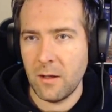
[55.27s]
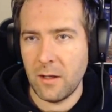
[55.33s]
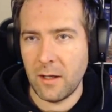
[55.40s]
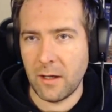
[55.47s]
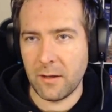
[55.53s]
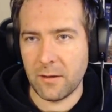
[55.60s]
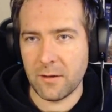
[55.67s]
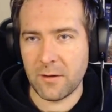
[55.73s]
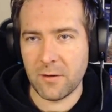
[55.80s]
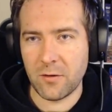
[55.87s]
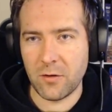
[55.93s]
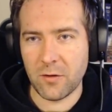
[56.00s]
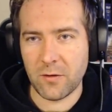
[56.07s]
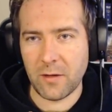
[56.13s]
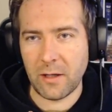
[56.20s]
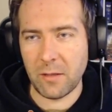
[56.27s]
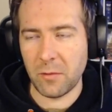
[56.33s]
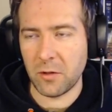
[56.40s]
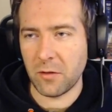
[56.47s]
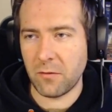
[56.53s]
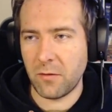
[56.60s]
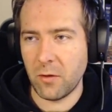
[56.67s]
And this is just a
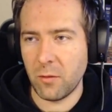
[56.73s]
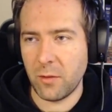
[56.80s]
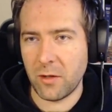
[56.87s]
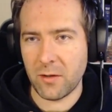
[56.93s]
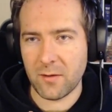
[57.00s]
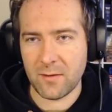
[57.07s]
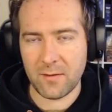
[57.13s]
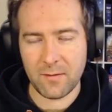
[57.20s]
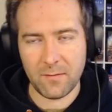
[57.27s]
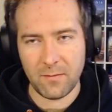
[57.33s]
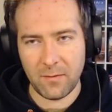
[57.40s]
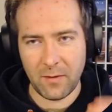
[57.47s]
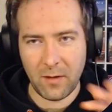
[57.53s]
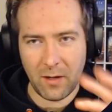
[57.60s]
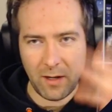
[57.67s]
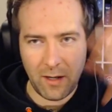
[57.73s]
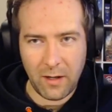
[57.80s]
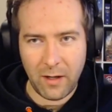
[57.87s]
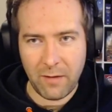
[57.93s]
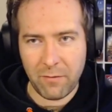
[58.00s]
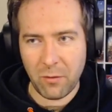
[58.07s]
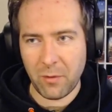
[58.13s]
limited view because
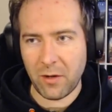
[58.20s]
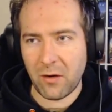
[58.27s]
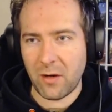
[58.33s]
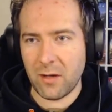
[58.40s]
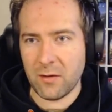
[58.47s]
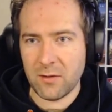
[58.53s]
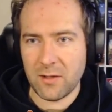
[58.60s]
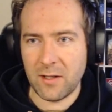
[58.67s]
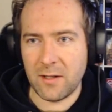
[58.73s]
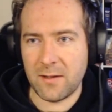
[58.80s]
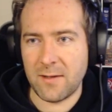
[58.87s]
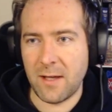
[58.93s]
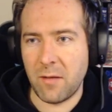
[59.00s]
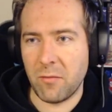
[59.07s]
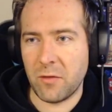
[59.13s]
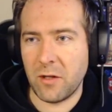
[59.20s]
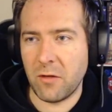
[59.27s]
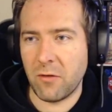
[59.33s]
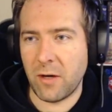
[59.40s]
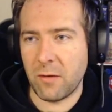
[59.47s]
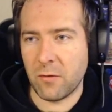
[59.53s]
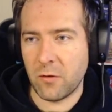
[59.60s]
everywhere else it's empty
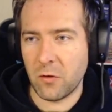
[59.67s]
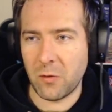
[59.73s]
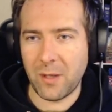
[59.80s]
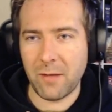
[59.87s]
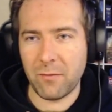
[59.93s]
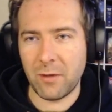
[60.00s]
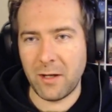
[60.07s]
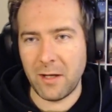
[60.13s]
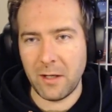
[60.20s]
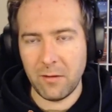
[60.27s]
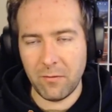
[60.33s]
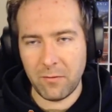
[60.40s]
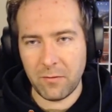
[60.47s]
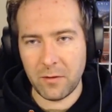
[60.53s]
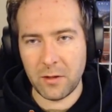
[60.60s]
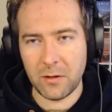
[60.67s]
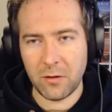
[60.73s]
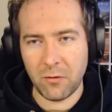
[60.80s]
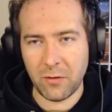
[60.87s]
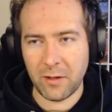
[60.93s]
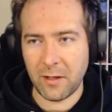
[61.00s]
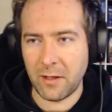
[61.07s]
ground, so we have an infinite
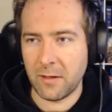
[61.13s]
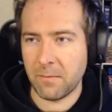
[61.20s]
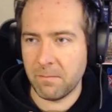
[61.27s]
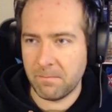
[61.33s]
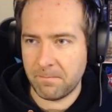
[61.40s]
grid again.